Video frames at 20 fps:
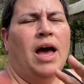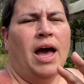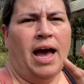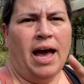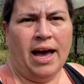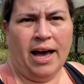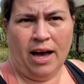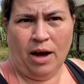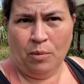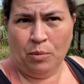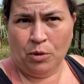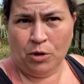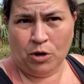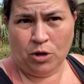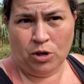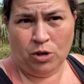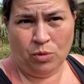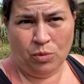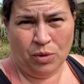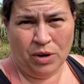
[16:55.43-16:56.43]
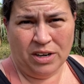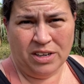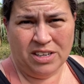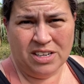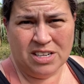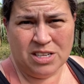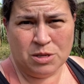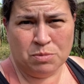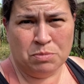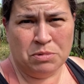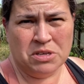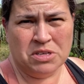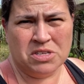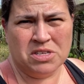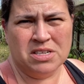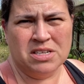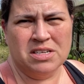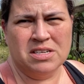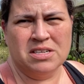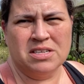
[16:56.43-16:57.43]
how we're going to run this
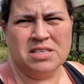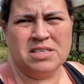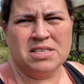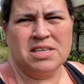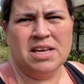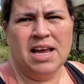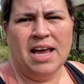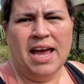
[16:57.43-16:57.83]
business,